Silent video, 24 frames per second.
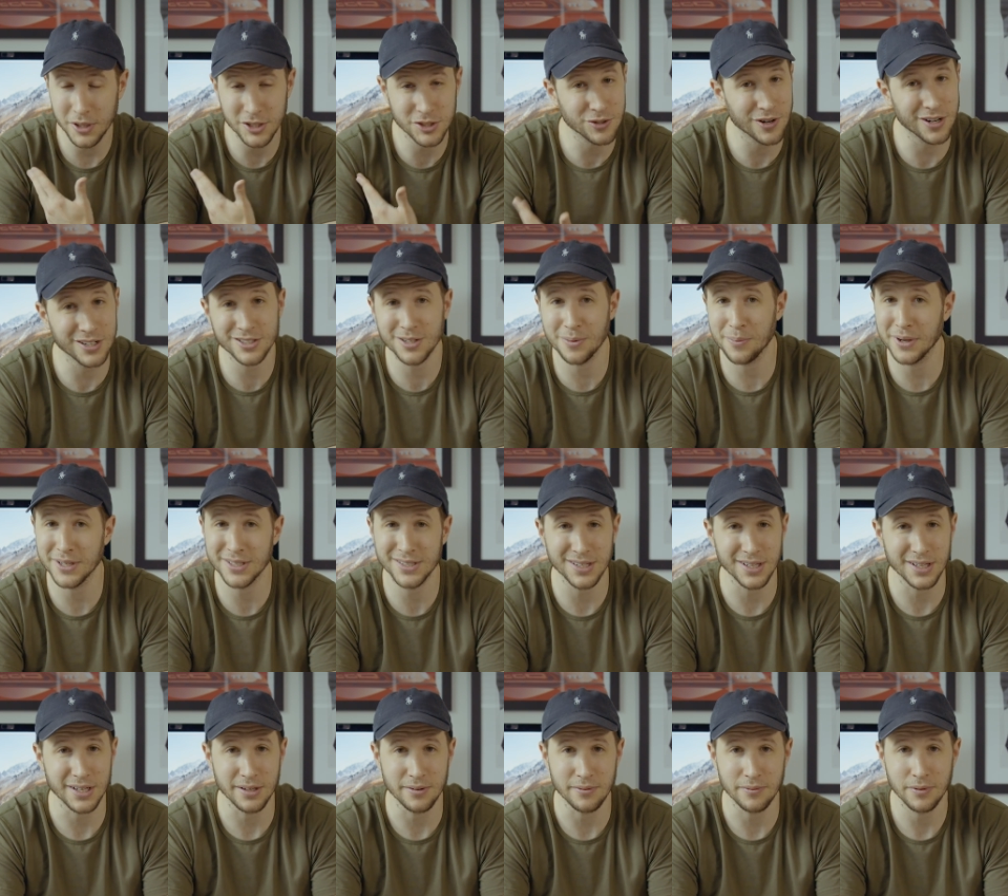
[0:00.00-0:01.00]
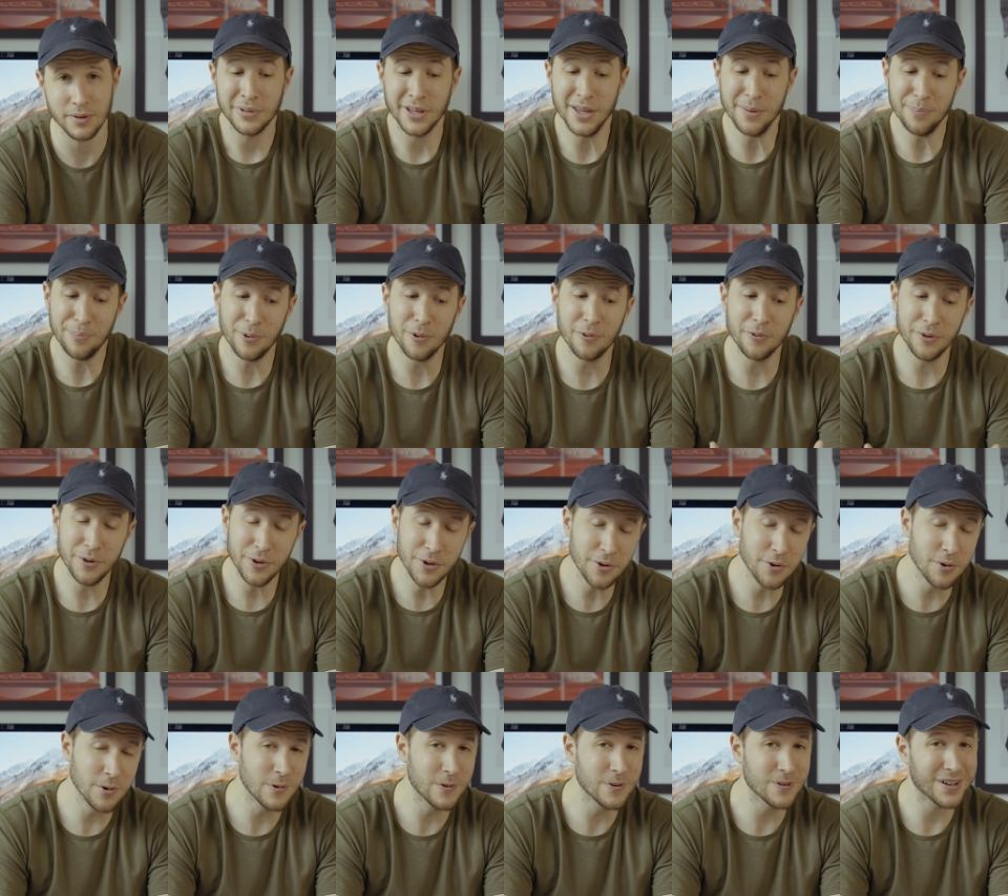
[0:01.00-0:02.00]
stress on my sleeve. People
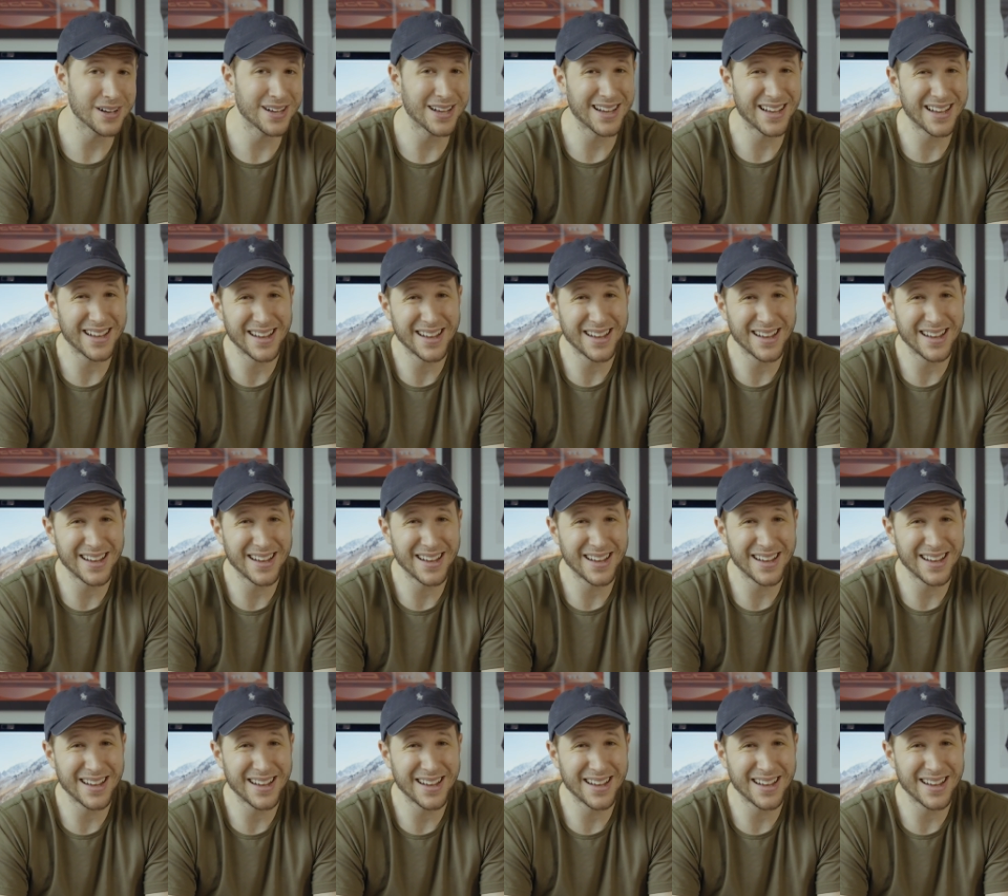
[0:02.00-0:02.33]
knew,